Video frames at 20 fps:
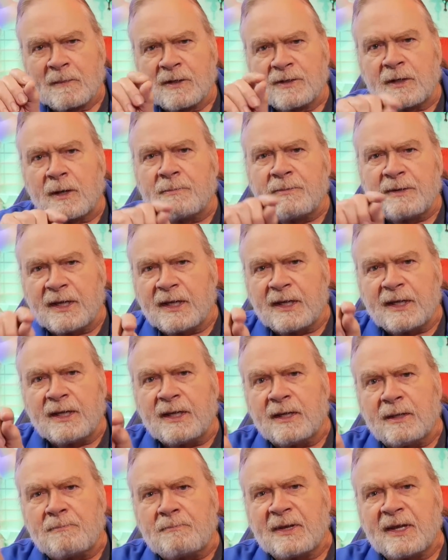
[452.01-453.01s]
W
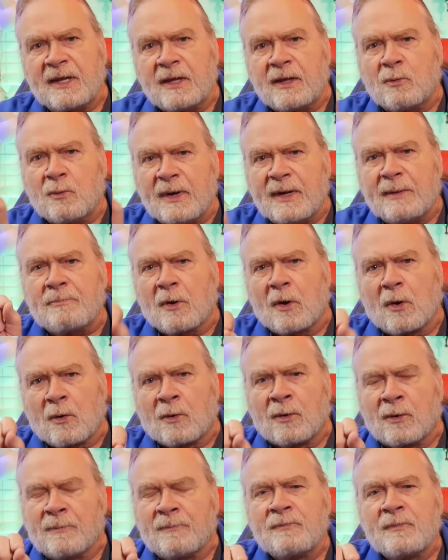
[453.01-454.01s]
E E P, weep
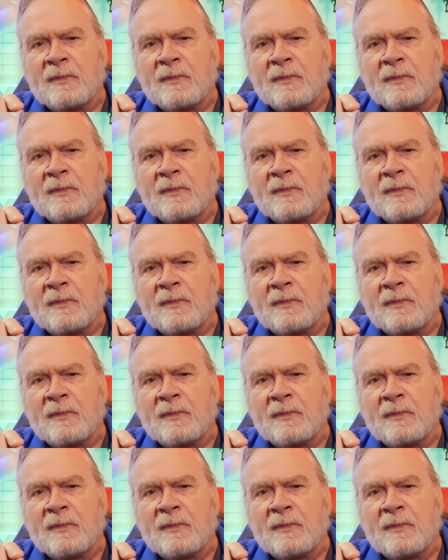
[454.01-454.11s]
hole